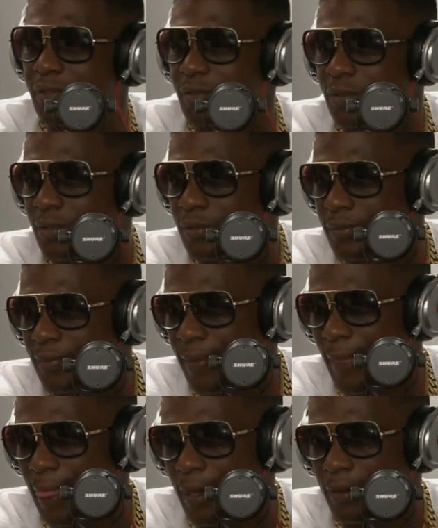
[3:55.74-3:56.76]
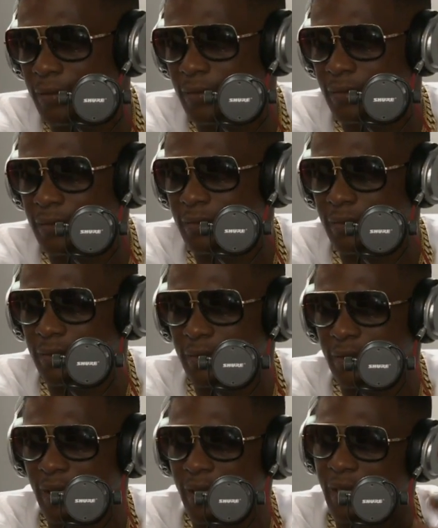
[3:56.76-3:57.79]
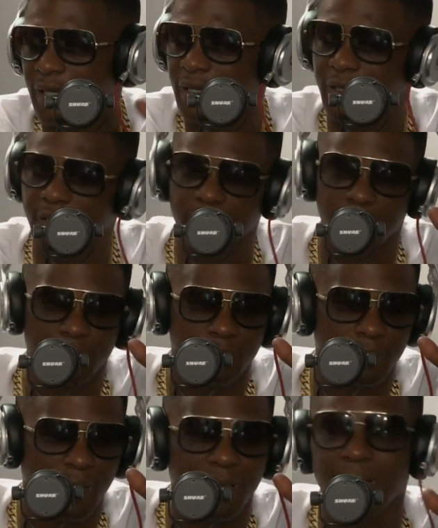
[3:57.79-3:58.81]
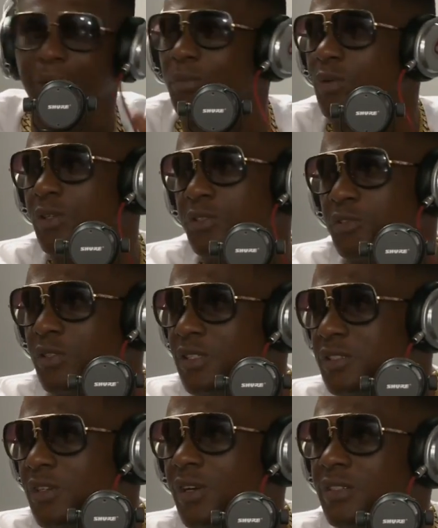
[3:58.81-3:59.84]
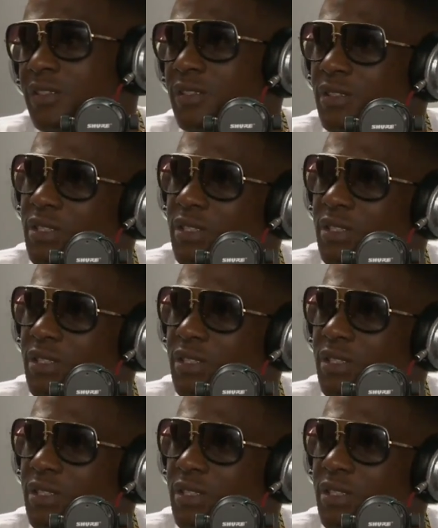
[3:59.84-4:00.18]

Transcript: you know, and I caught more drug charges in